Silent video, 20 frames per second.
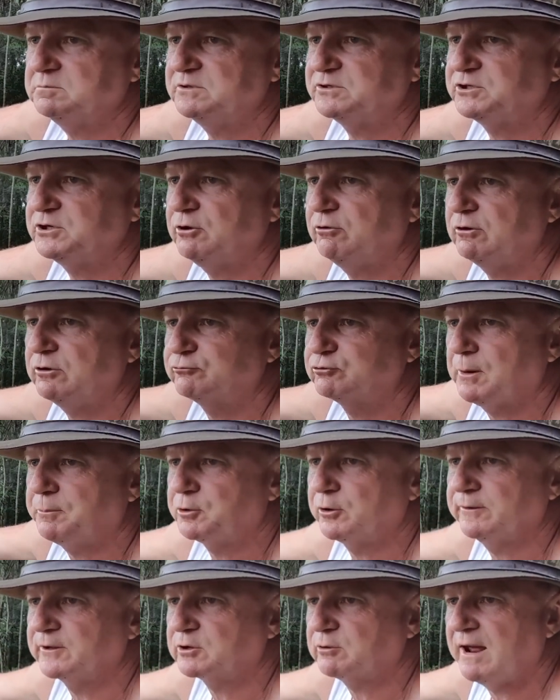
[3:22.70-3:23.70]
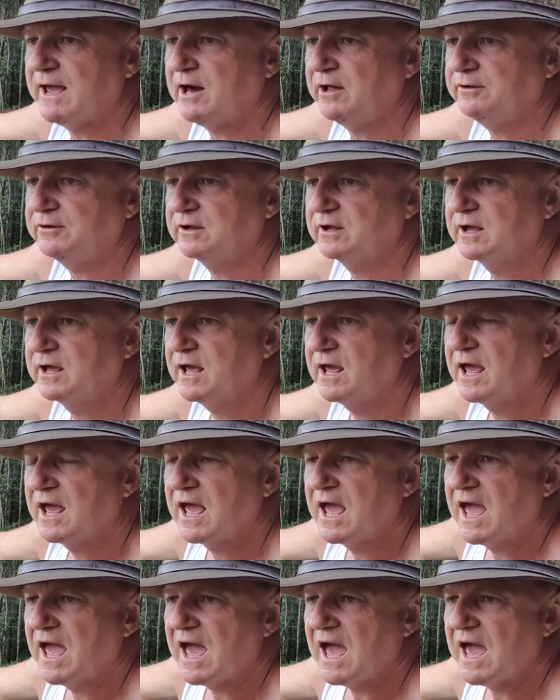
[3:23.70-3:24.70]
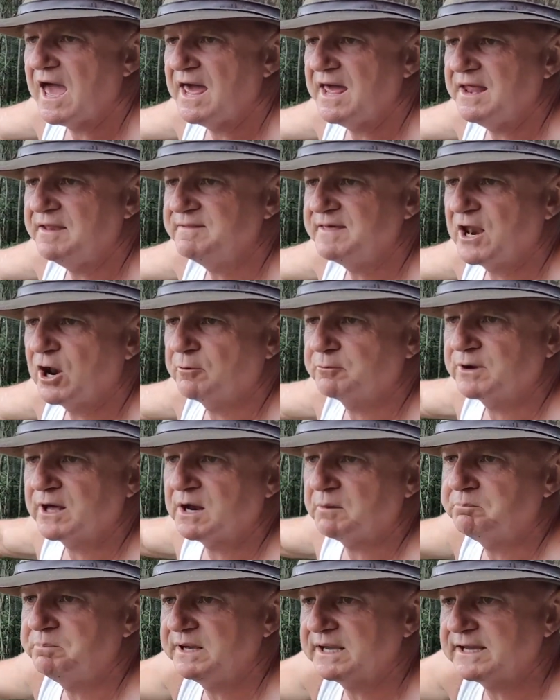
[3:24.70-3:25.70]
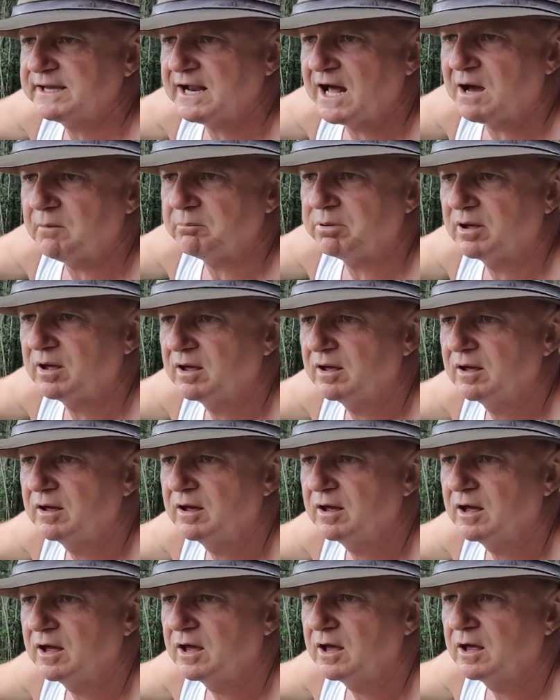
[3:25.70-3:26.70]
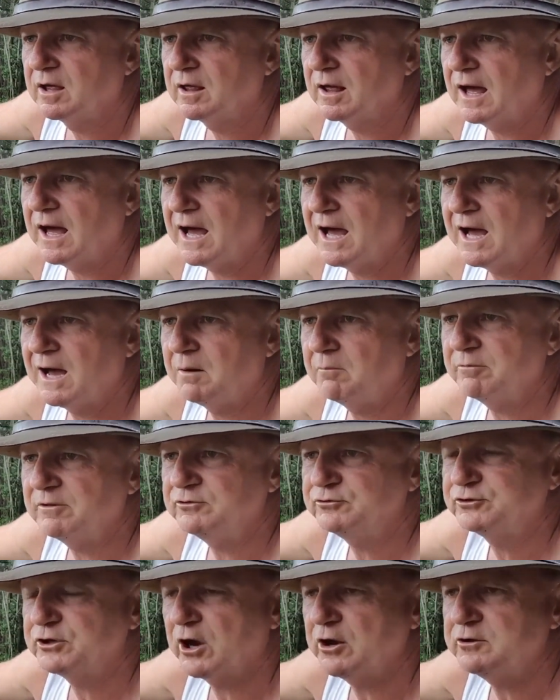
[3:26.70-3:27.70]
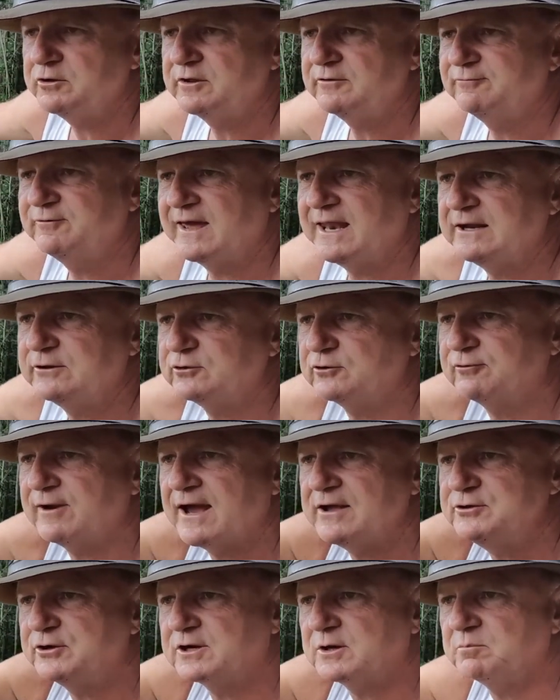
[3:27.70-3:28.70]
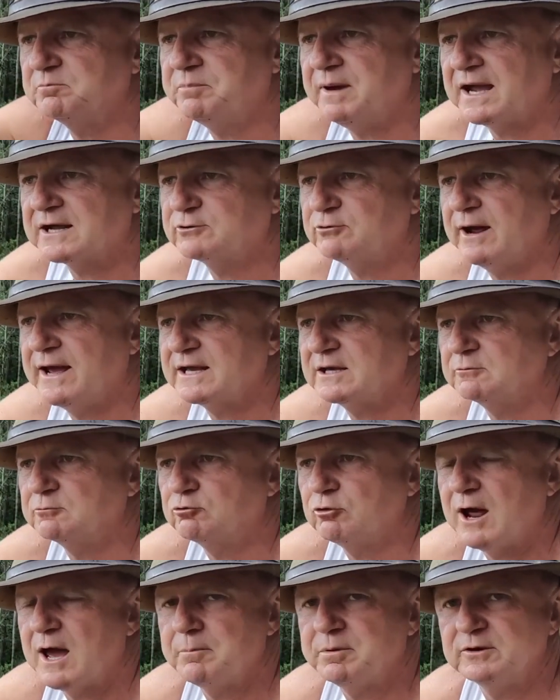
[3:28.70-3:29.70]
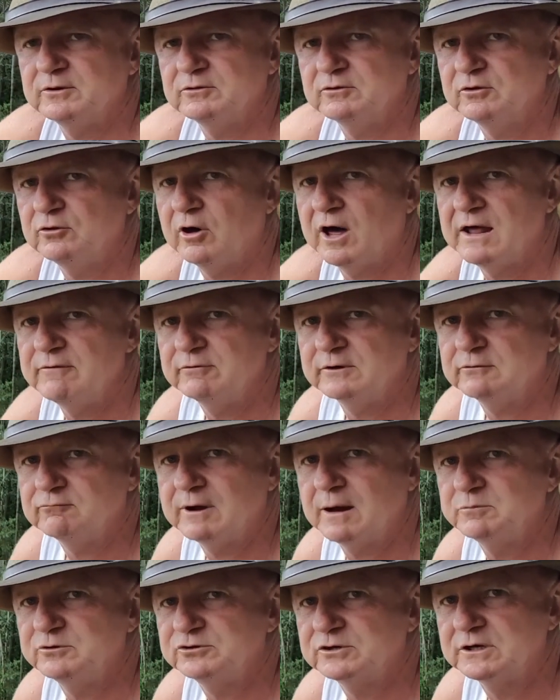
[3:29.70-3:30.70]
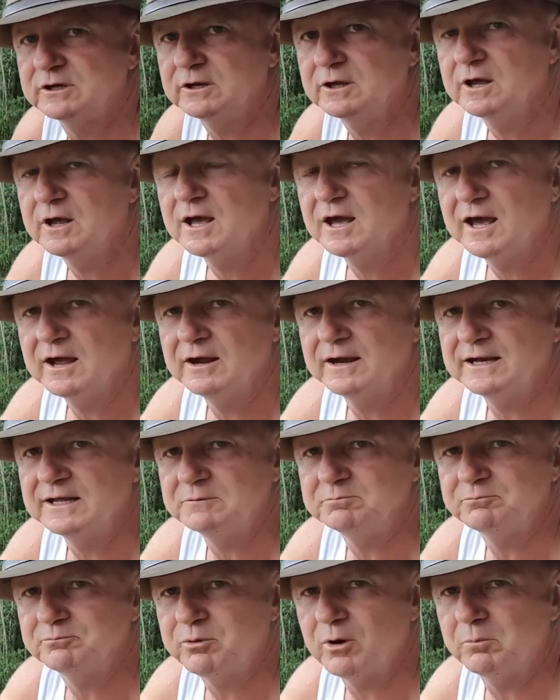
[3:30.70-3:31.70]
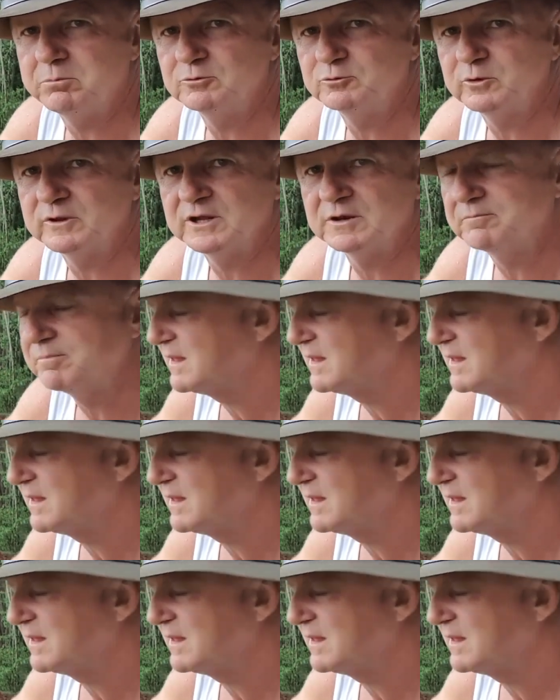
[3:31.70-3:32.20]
material, drop it on the ground, and then I'm going to pick it up and show you the advantage of how you can back drag and grab and not have any rubbish in it, any problems with it.